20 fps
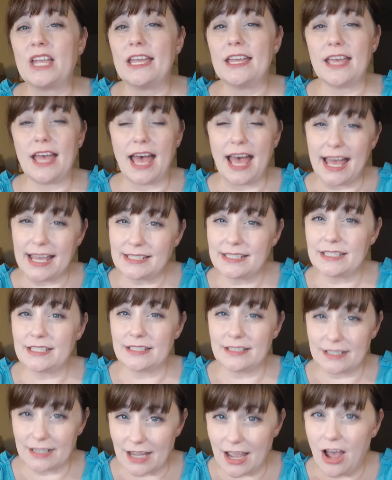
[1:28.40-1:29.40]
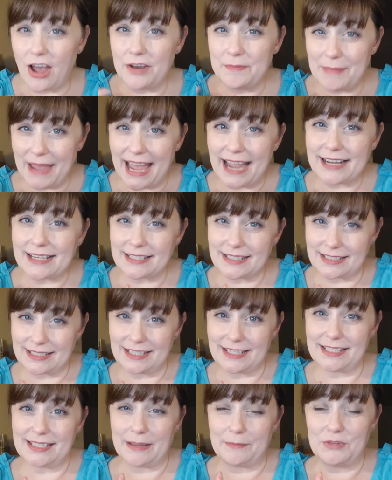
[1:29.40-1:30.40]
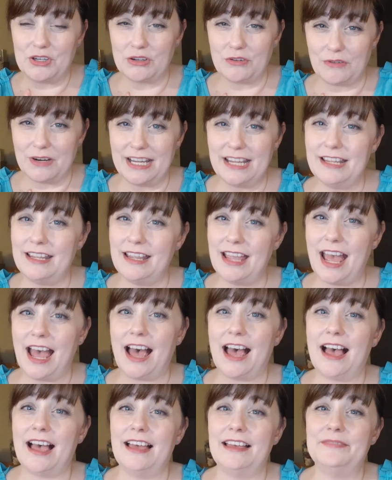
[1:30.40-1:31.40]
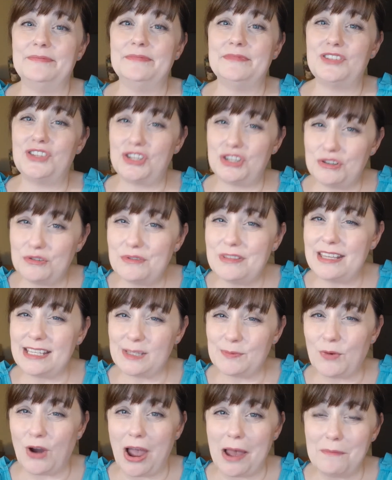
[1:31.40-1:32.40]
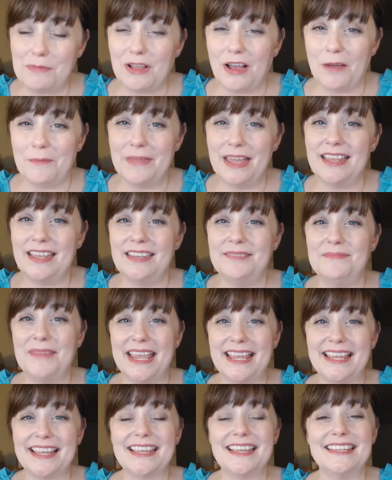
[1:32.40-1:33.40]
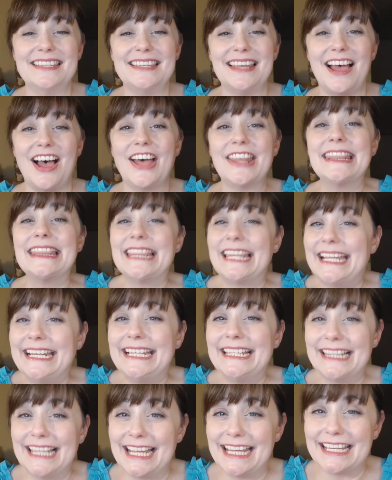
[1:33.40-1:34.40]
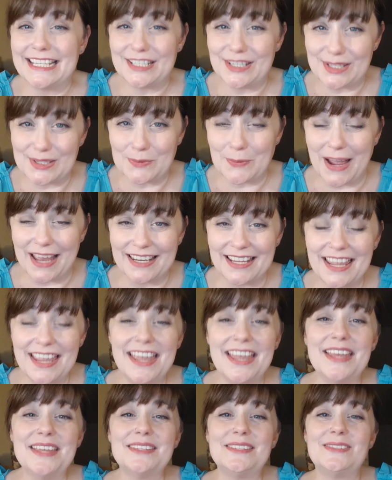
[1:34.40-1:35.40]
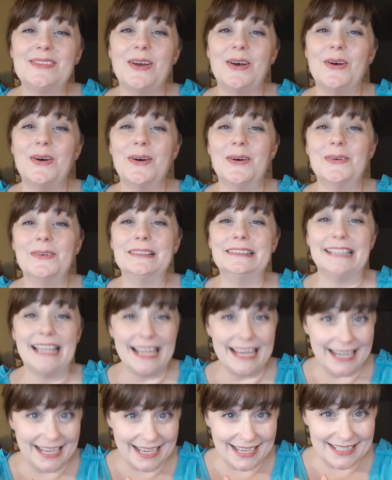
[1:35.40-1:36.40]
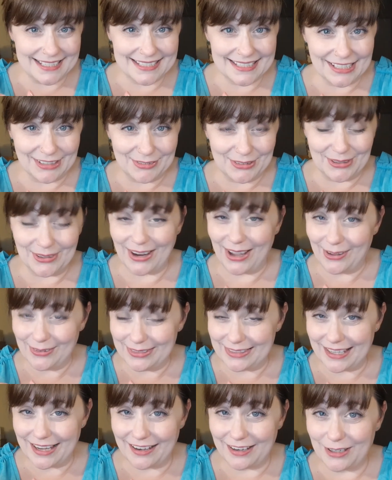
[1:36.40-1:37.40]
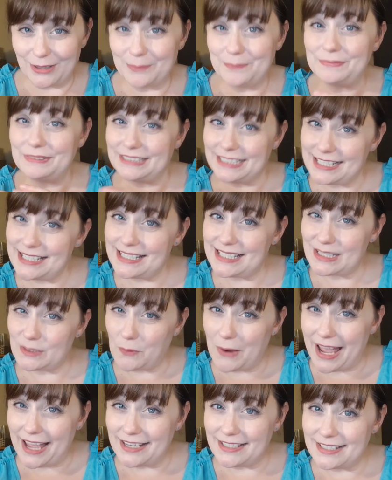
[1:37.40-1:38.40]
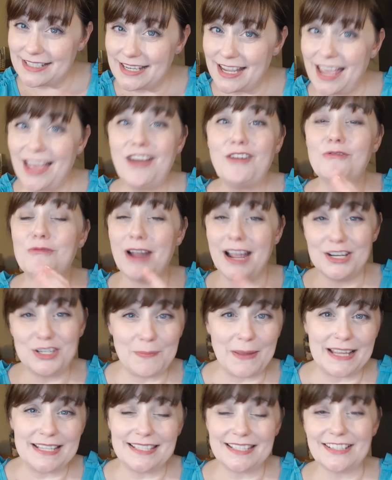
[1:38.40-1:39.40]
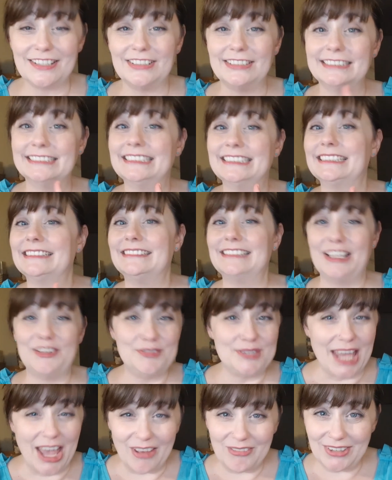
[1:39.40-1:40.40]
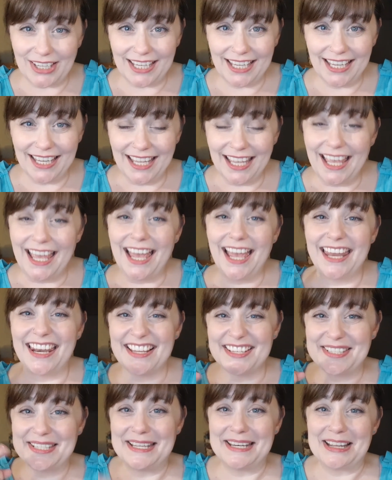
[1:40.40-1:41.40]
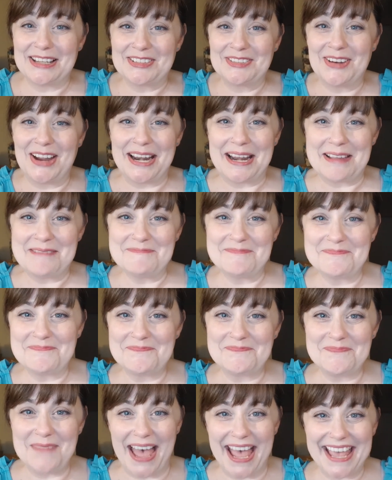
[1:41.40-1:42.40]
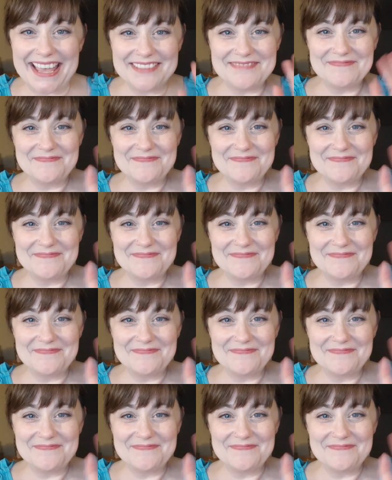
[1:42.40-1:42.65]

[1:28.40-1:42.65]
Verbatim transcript: has gone back to some degree um, to this problem in making it unladylike to sweat. So ladies, if you're out there, please sweat, ride your bicycle, lift heavy, and I'll see you next Friday. Bye.